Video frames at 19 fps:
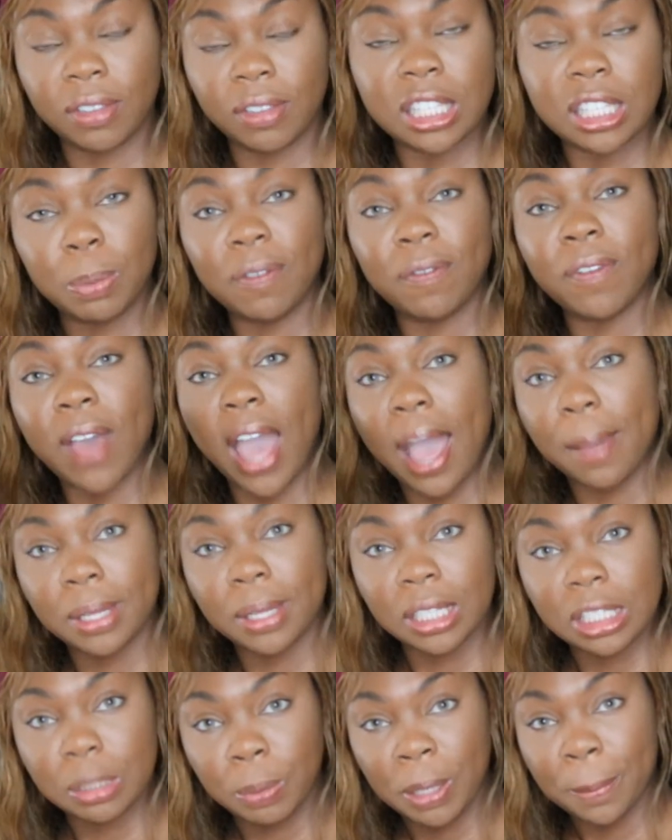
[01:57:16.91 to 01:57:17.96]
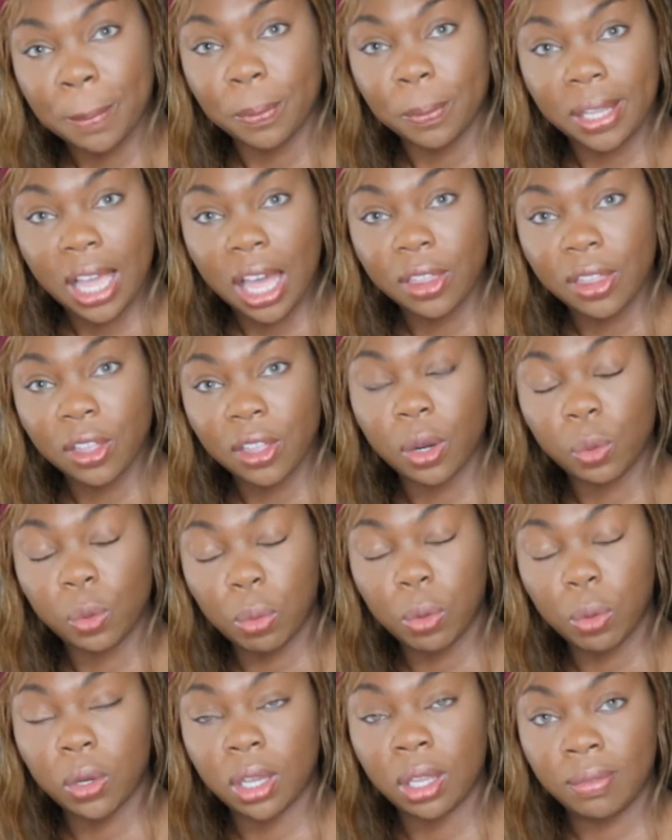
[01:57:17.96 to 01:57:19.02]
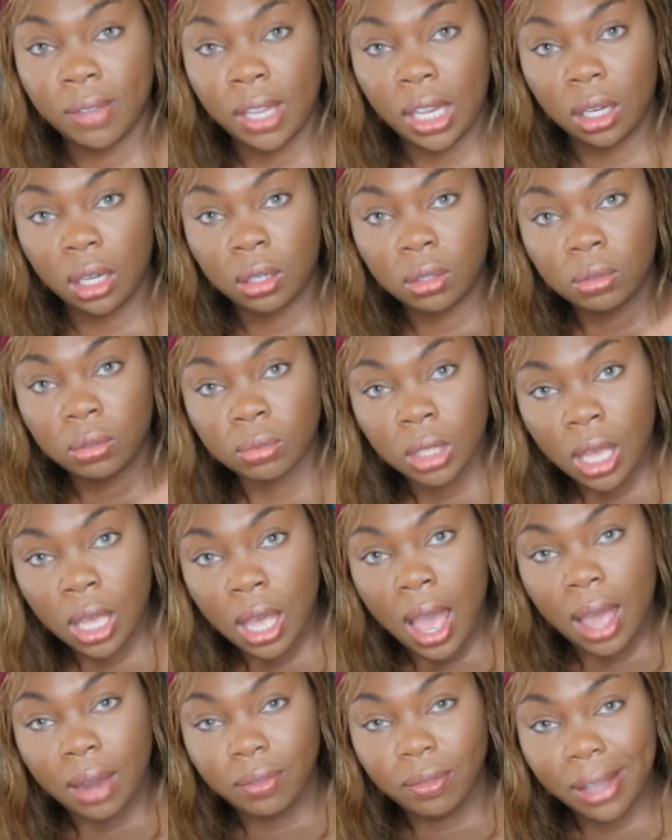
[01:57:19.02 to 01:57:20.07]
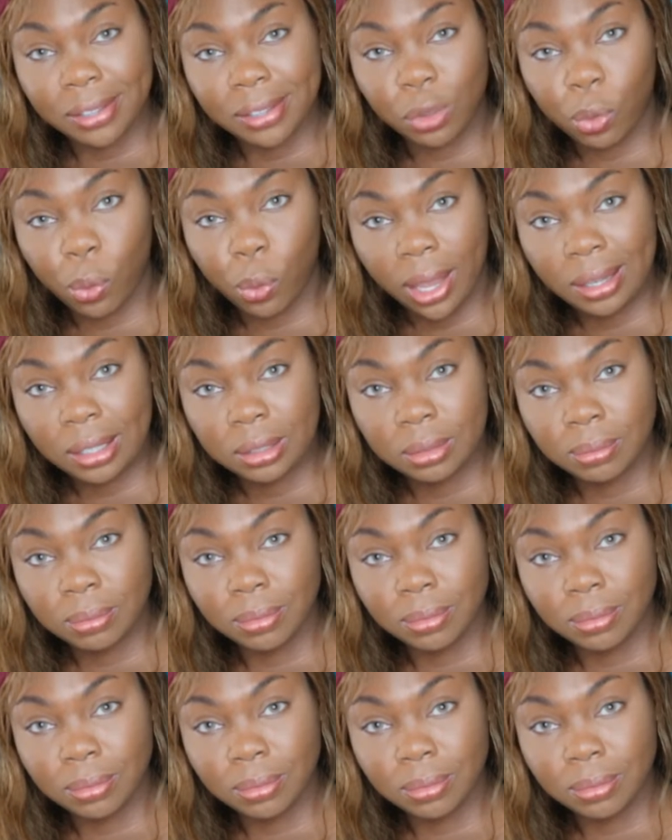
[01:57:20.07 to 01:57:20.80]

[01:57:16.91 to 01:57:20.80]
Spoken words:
let's be fabulous people together, and we will convene next week.